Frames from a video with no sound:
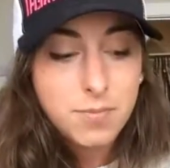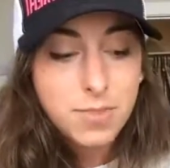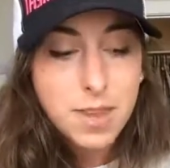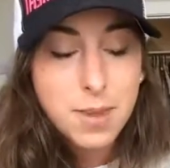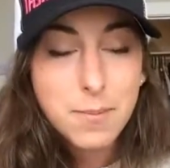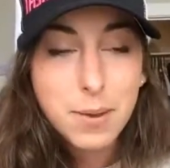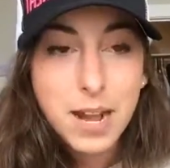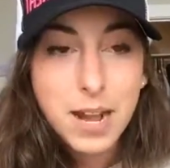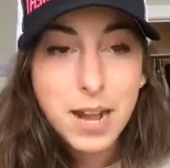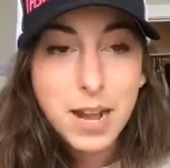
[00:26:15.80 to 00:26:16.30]

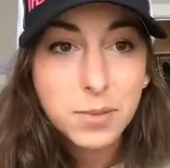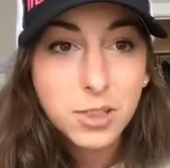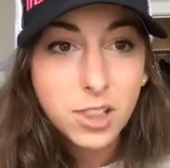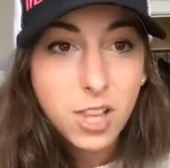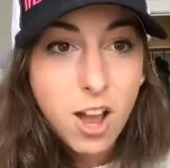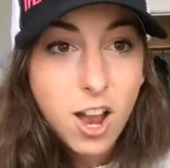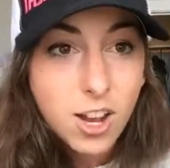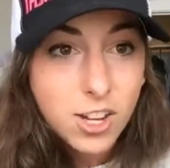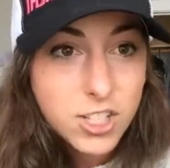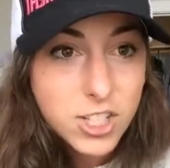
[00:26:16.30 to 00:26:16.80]
But I am
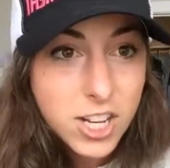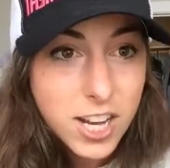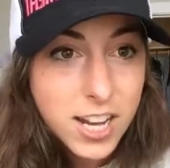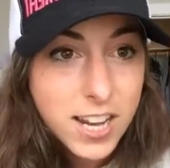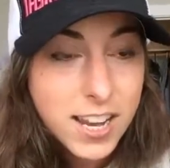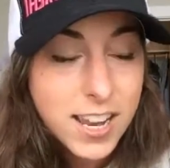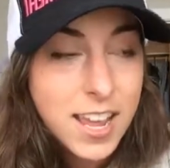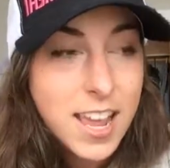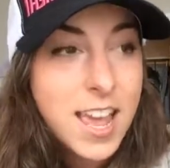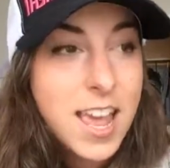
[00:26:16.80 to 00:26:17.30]

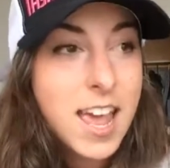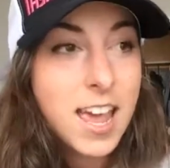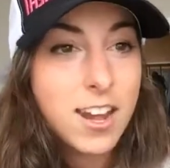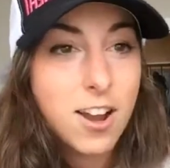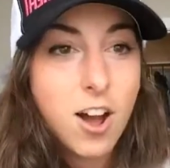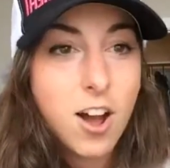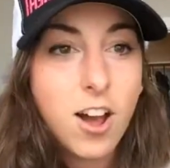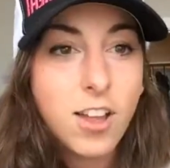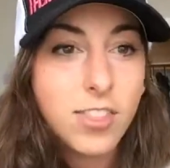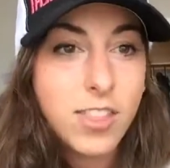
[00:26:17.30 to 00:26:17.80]
launching an
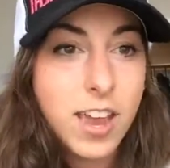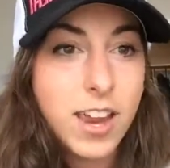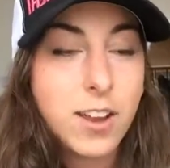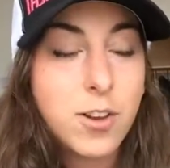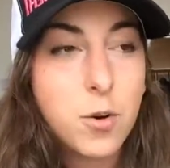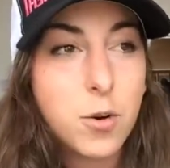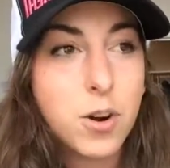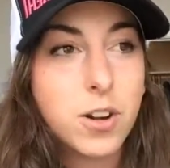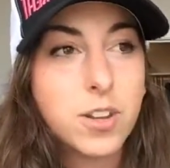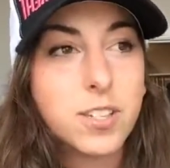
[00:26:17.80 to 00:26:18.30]
online
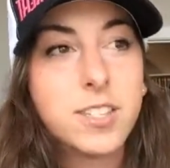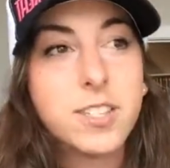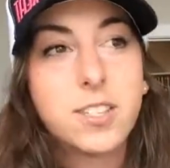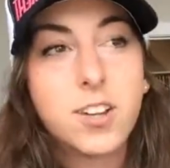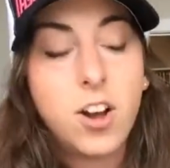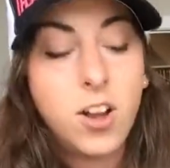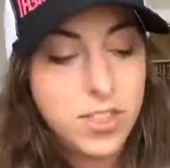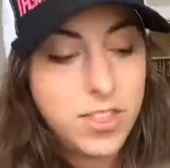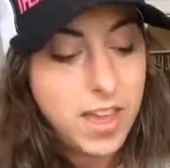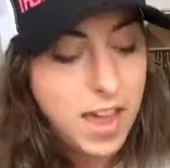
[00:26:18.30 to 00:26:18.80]
course. It's
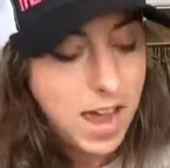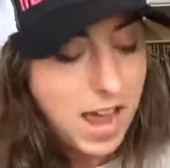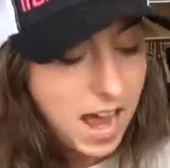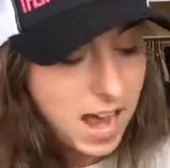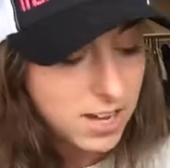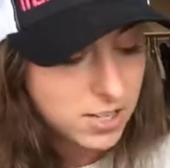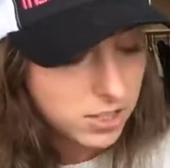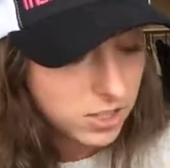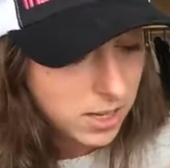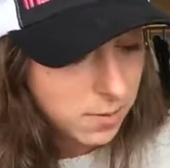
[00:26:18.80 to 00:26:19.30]
called the
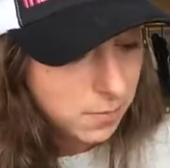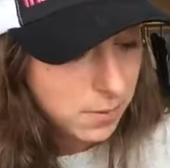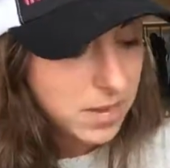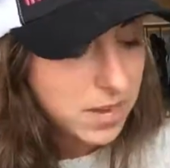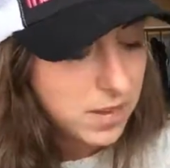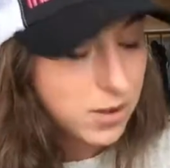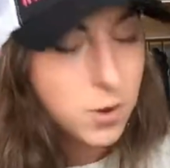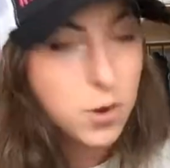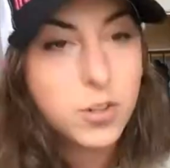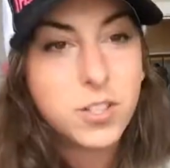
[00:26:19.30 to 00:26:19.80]
Ashley B
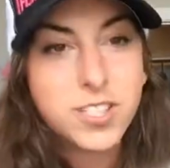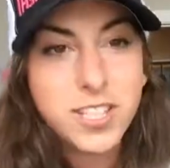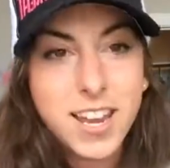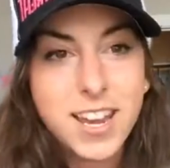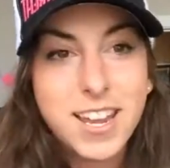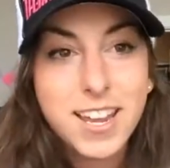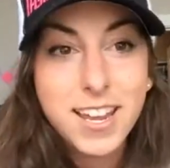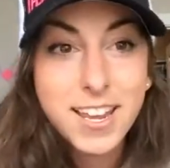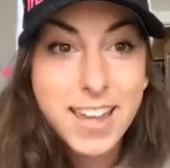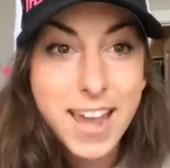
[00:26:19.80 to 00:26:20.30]
Goal
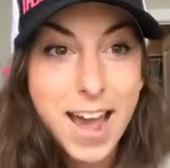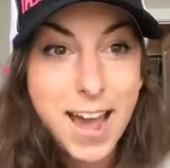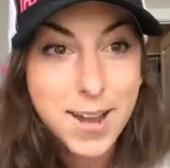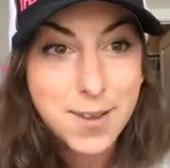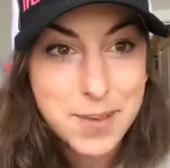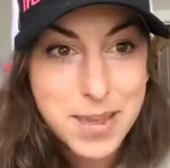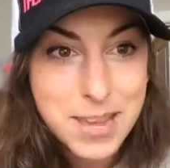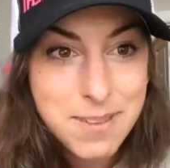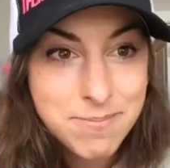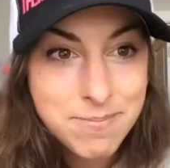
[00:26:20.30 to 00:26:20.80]
Setting
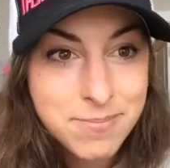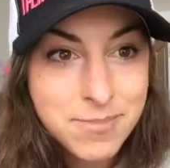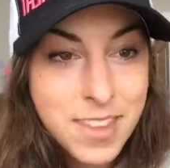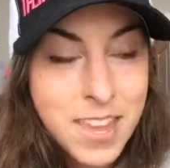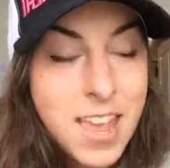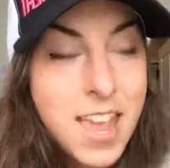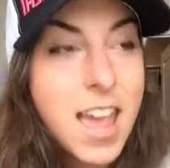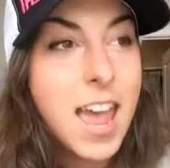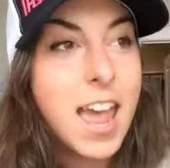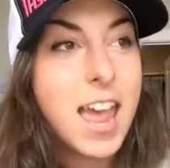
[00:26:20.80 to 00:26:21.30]
Academy.
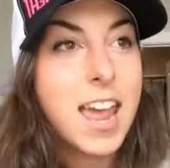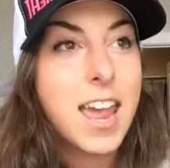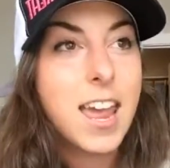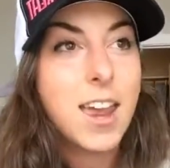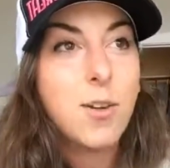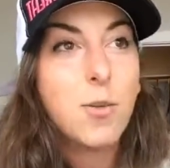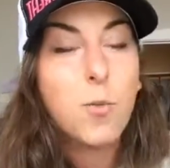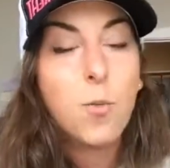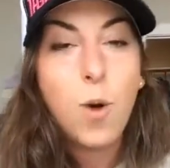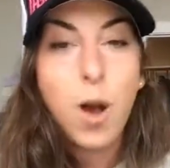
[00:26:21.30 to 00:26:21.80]

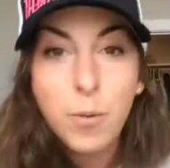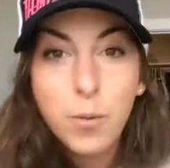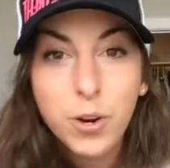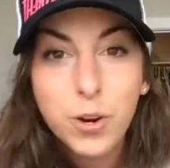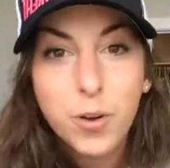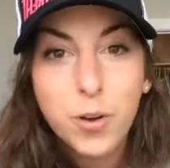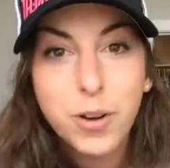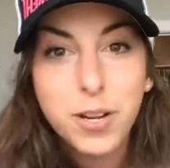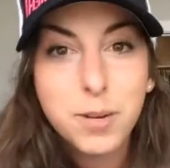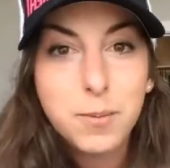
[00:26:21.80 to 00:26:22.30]
And what we're
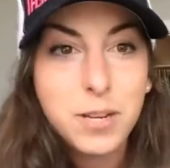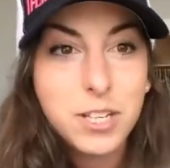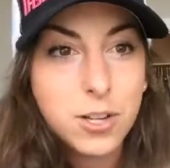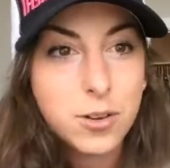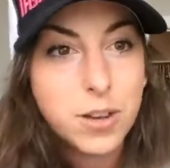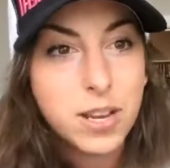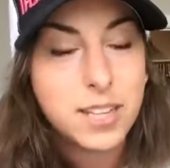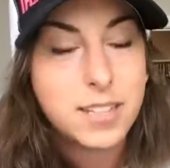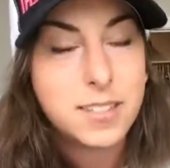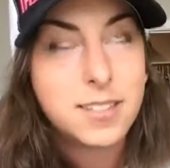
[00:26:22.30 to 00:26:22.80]
going to be
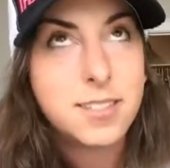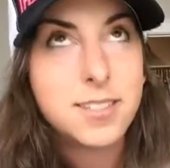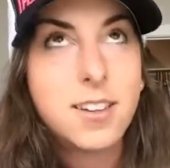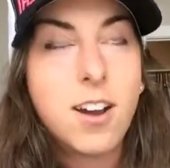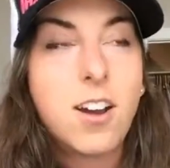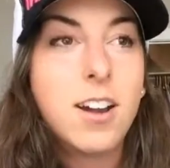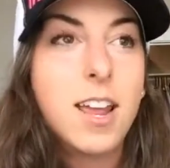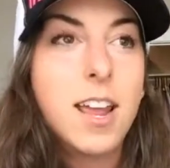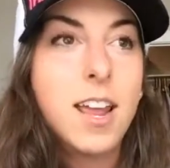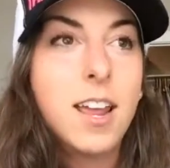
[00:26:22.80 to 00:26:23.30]
doing
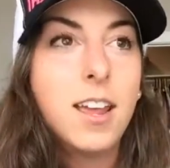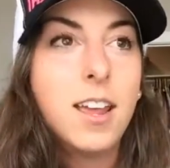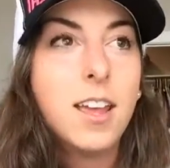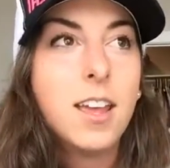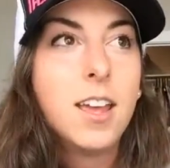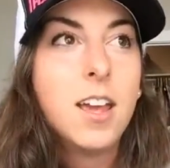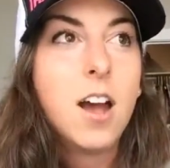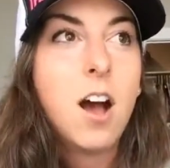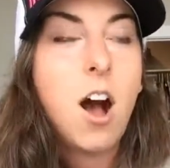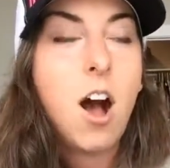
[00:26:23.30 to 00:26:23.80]
starting
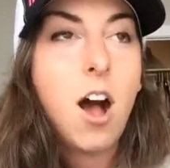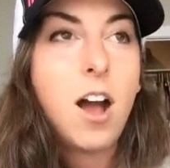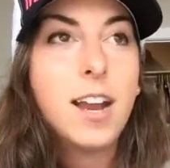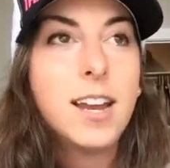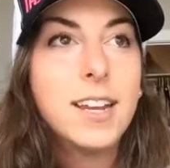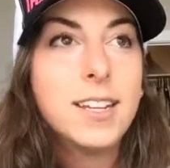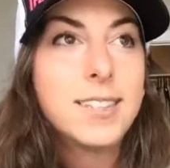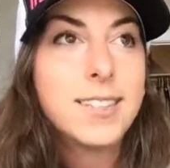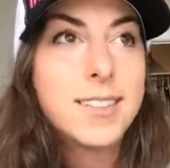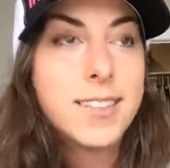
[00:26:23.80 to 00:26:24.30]

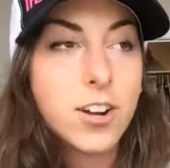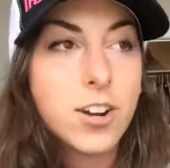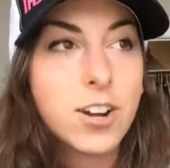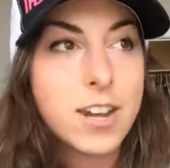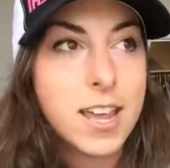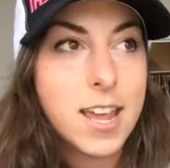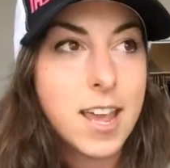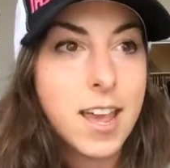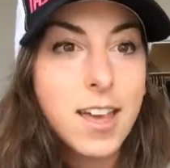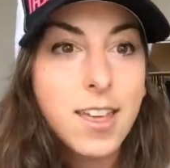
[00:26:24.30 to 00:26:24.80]
August
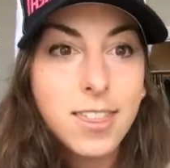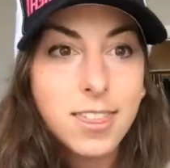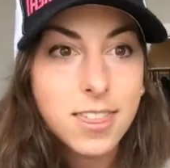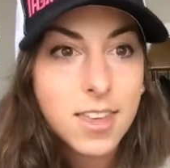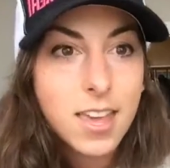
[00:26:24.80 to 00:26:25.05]
30th